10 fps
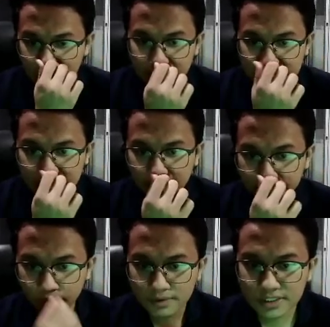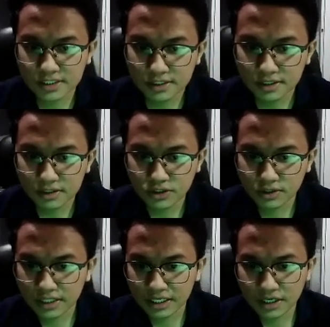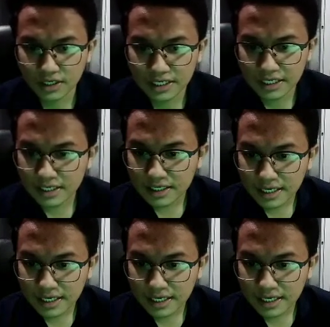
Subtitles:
This approach to learning